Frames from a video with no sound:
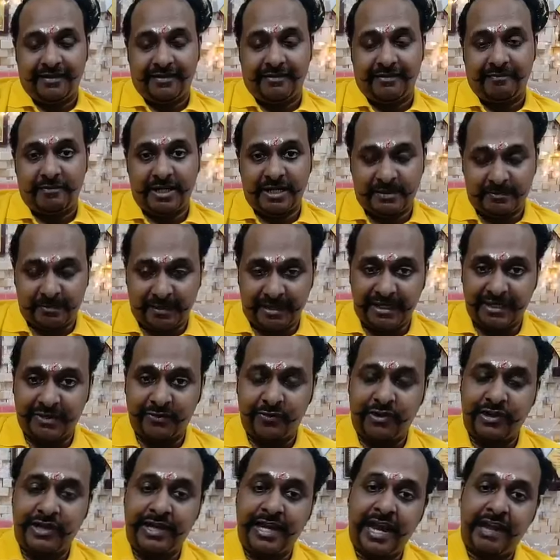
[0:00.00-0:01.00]
principal is
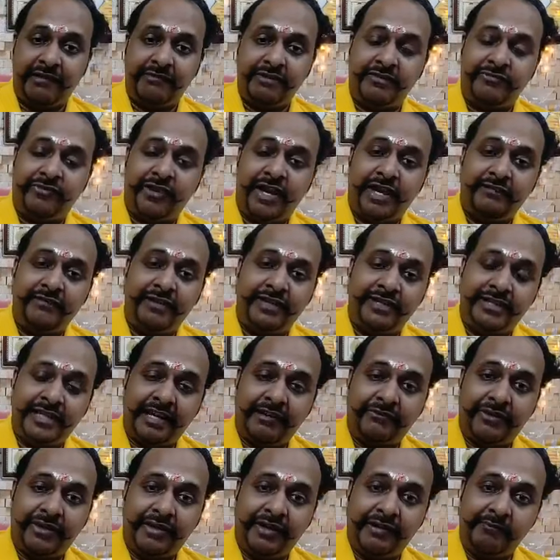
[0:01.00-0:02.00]
only having 5 years
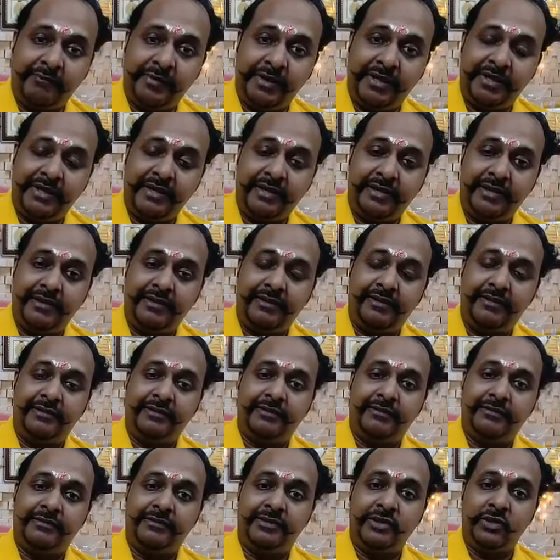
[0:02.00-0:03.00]
after MPT
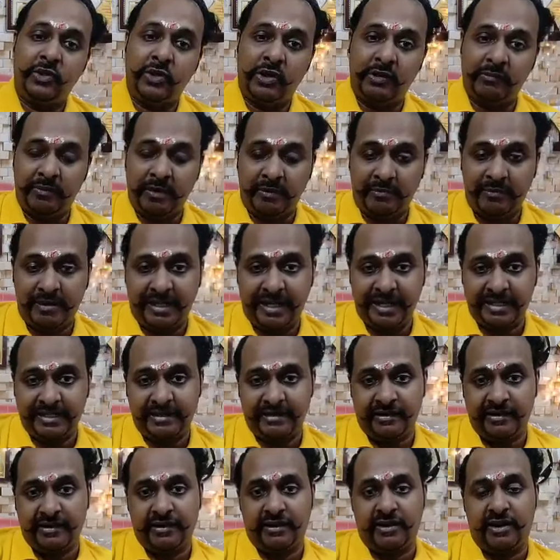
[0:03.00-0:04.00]
no
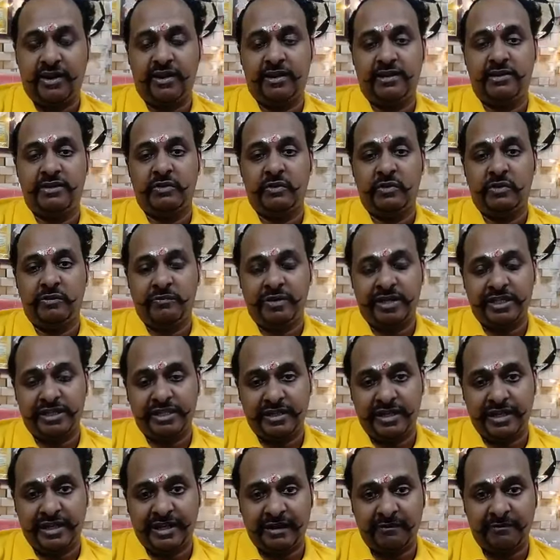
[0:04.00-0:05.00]
publication record no much
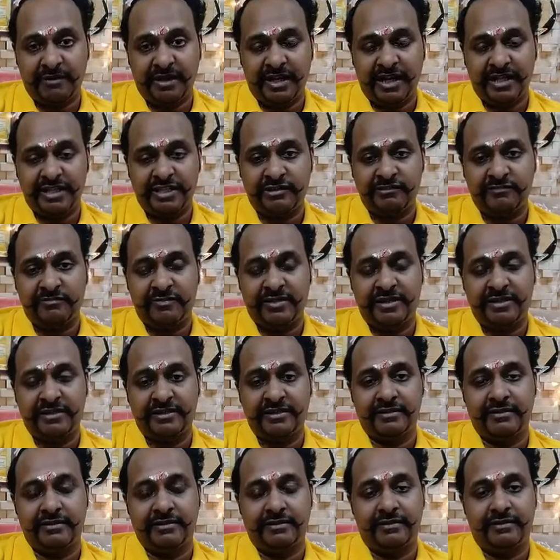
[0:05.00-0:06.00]
academic
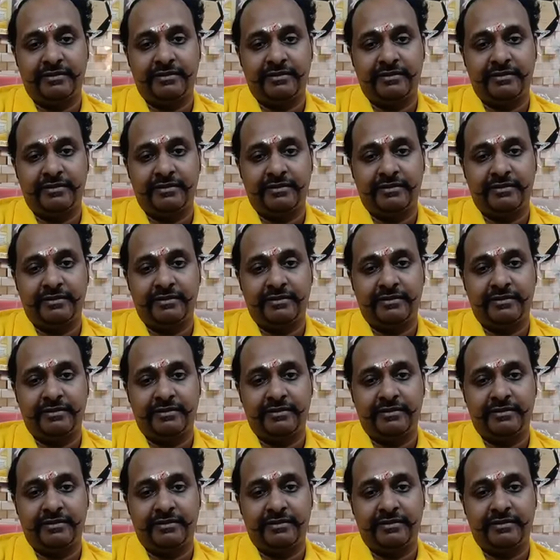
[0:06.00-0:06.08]
achievements